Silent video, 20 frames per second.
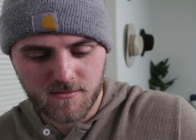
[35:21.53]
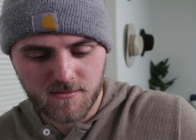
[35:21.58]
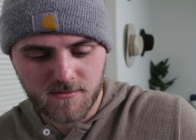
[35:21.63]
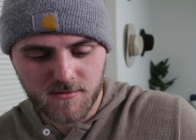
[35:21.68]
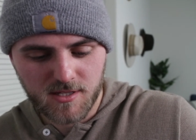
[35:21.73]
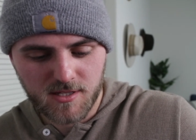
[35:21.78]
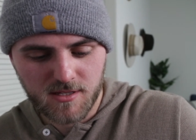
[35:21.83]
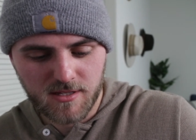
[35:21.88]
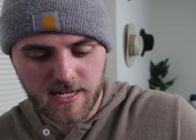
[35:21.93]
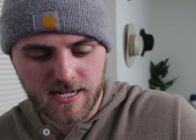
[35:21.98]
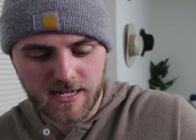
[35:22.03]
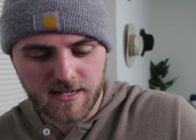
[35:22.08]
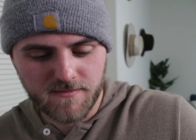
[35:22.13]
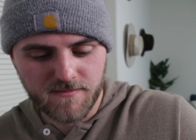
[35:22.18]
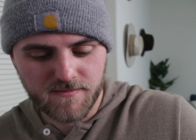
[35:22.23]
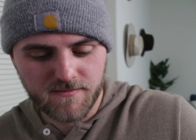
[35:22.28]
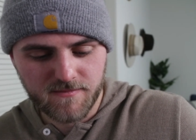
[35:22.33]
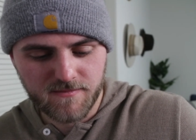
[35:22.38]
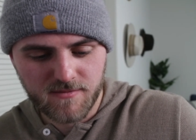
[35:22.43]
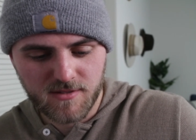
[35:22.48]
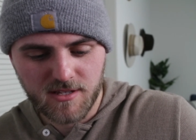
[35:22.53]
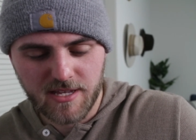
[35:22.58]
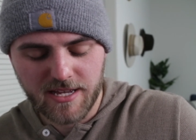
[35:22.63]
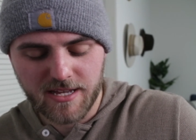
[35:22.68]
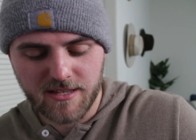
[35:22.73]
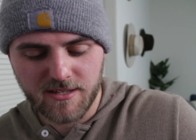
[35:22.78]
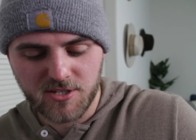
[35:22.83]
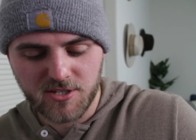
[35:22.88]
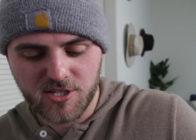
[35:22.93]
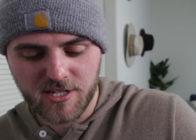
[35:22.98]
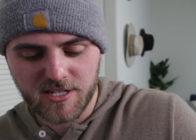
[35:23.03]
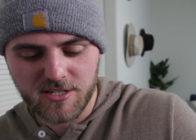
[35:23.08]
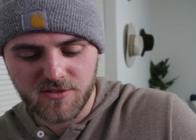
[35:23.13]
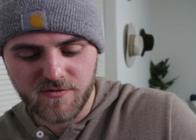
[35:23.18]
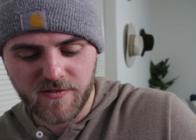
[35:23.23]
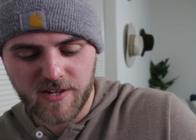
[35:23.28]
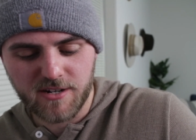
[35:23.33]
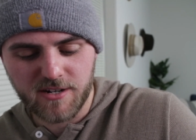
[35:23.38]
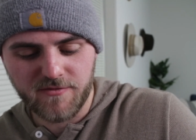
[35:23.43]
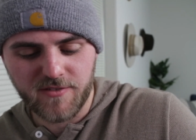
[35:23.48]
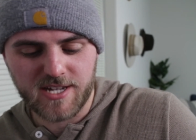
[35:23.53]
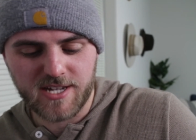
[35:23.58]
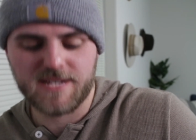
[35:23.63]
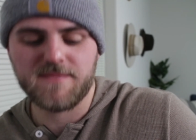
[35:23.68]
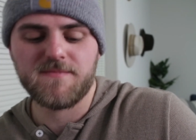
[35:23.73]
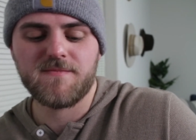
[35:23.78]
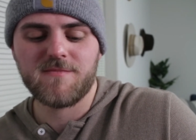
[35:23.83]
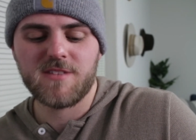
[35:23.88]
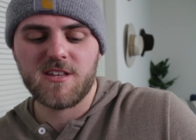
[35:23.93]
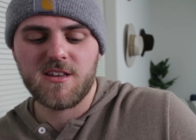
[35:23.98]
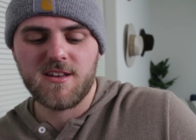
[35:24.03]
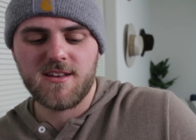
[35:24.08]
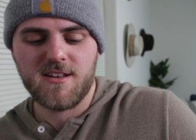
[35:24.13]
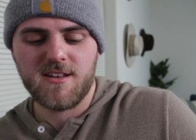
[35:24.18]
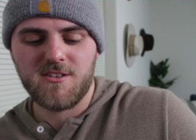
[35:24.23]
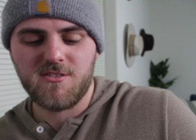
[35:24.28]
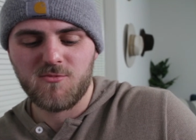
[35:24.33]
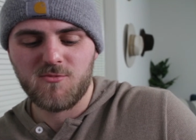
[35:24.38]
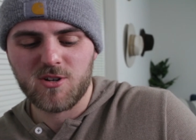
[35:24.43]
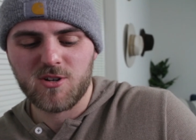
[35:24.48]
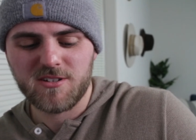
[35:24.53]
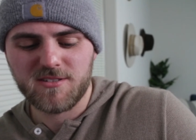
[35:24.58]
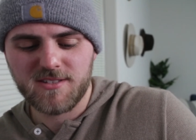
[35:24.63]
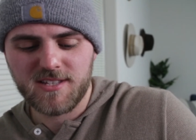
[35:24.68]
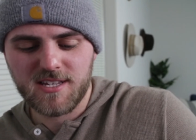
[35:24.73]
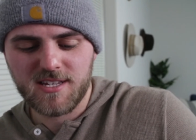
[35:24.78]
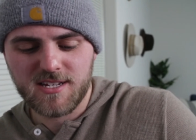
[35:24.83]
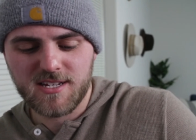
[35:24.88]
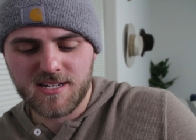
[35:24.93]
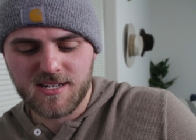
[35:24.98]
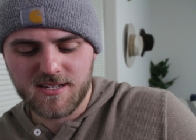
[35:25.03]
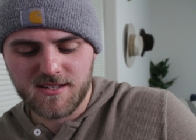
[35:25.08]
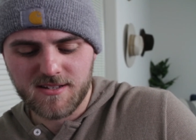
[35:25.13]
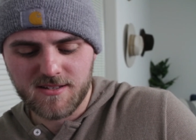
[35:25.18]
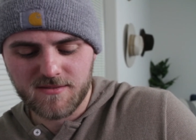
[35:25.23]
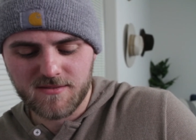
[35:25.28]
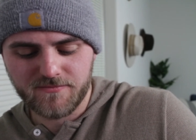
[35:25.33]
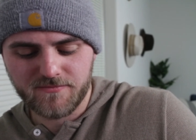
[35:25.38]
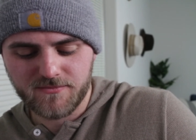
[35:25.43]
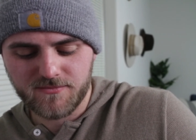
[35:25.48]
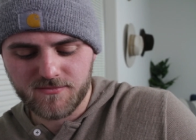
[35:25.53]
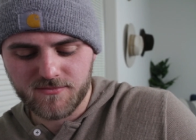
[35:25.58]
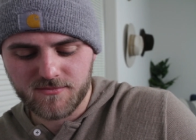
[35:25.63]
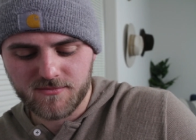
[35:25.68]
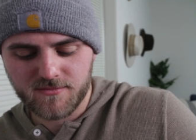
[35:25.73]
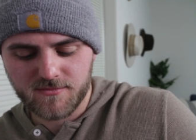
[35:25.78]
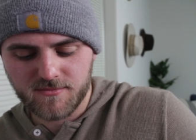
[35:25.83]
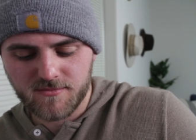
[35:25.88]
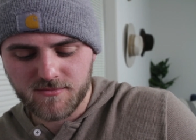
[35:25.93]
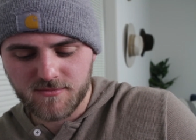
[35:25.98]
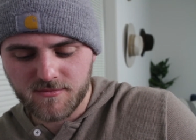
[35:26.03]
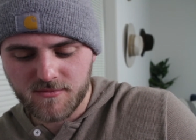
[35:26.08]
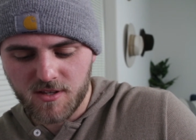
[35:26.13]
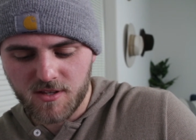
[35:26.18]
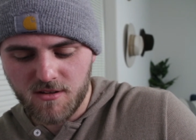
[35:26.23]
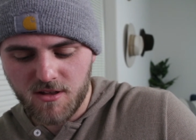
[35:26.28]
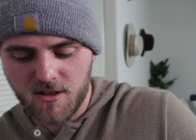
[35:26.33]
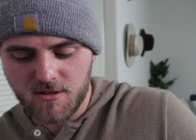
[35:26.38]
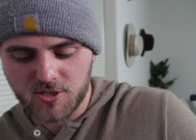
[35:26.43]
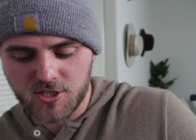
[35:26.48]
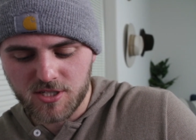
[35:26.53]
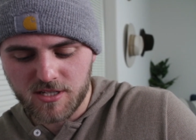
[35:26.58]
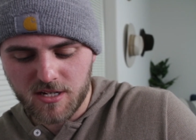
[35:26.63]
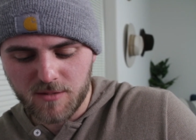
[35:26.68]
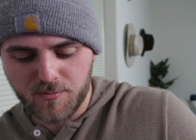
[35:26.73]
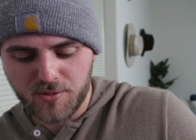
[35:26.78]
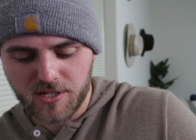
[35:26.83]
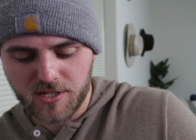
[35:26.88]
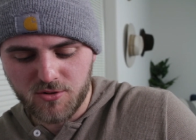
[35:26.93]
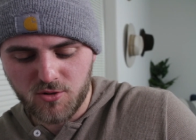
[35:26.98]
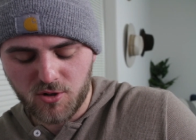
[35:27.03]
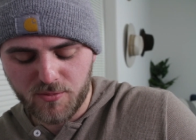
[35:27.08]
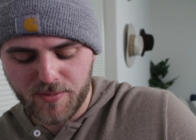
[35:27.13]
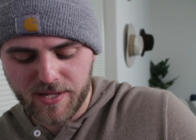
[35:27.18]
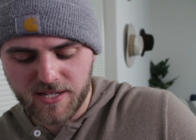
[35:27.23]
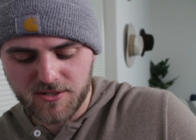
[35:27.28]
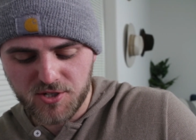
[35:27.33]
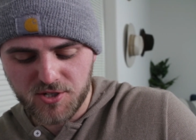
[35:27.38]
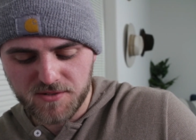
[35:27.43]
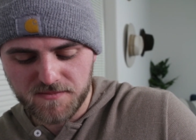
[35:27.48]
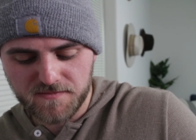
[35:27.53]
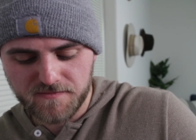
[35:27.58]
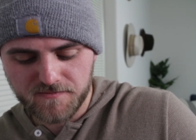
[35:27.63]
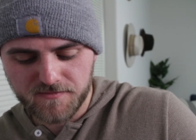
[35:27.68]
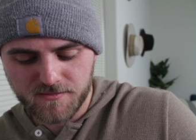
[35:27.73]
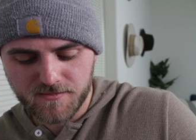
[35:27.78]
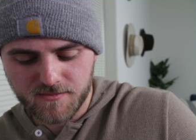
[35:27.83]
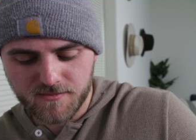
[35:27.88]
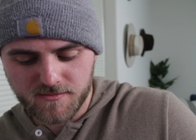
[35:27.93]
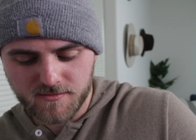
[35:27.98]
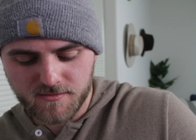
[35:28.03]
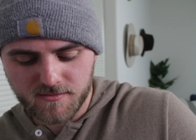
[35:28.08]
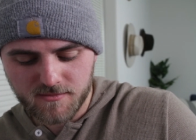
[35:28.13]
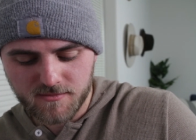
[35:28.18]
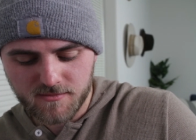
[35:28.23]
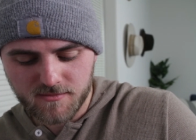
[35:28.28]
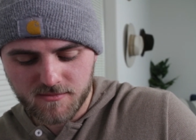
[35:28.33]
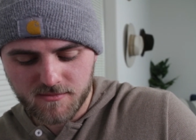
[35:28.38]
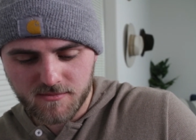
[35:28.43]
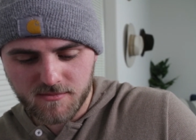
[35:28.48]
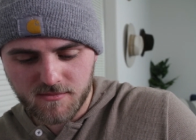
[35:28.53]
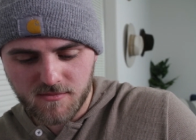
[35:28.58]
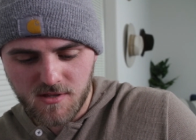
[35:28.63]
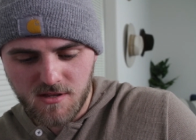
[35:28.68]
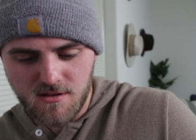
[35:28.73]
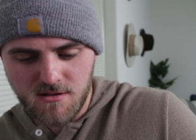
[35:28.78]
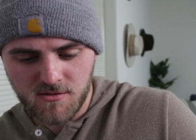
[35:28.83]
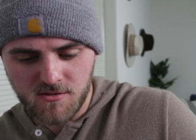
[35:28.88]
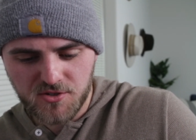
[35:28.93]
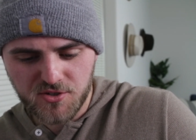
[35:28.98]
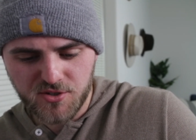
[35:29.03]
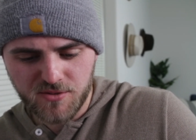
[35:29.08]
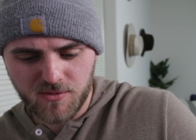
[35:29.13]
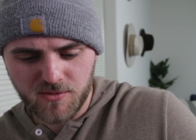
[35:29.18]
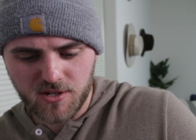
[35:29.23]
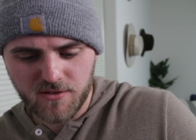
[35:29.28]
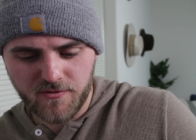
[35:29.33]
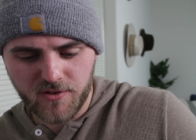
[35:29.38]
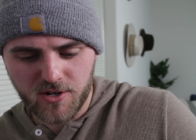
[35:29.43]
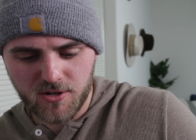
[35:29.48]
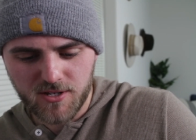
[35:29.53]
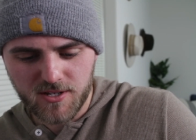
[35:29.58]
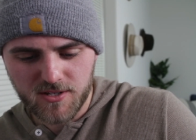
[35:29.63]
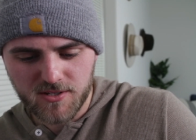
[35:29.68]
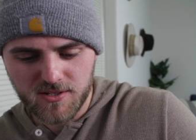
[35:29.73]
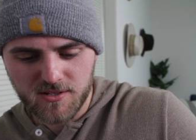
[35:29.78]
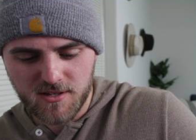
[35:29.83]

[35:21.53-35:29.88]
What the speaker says: Yeah. Yeah, there she is, verified. What are the, Oh, she's got a pretty cool page. There's some good photos.